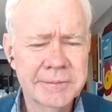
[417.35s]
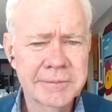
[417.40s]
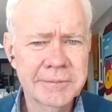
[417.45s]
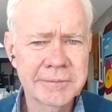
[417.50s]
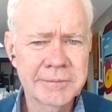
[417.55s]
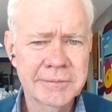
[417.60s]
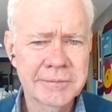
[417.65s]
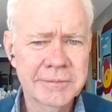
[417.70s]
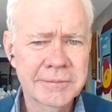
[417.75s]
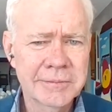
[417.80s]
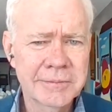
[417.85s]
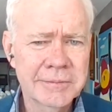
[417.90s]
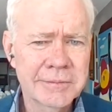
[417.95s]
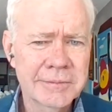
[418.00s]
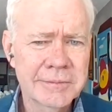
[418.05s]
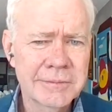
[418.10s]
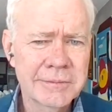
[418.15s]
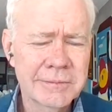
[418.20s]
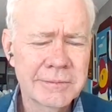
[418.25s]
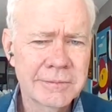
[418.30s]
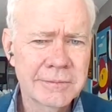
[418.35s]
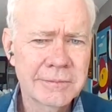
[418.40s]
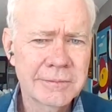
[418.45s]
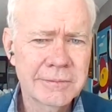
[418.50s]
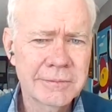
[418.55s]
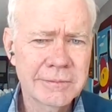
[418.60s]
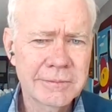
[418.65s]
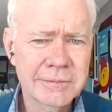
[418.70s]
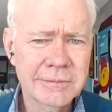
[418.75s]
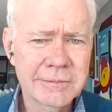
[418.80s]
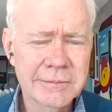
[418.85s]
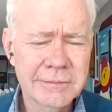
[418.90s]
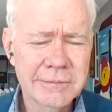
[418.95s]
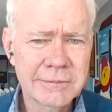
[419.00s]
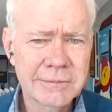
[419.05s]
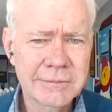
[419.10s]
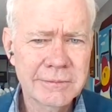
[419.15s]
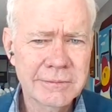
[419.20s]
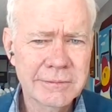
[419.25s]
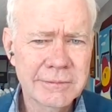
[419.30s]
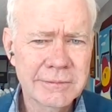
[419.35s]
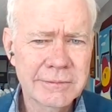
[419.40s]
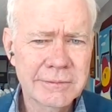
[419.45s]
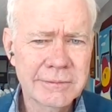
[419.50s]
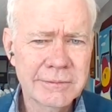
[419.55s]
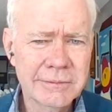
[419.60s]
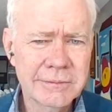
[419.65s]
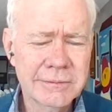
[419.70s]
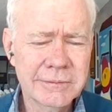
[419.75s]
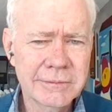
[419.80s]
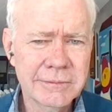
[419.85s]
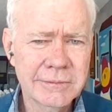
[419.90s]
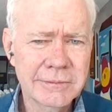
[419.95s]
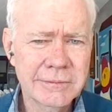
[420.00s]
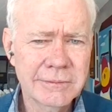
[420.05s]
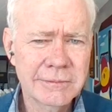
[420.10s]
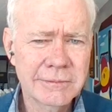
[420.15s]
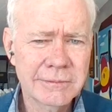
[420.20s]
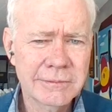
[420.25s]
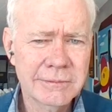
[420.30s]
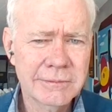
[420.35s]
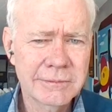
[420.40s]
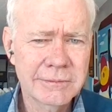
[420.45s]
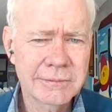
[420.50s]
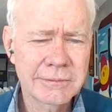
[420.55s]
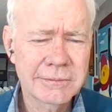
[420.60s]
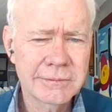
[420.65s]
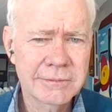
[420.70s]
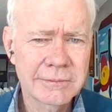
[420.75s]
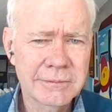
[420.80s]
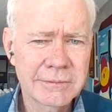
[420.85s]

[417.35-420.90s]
This person isn't speaking.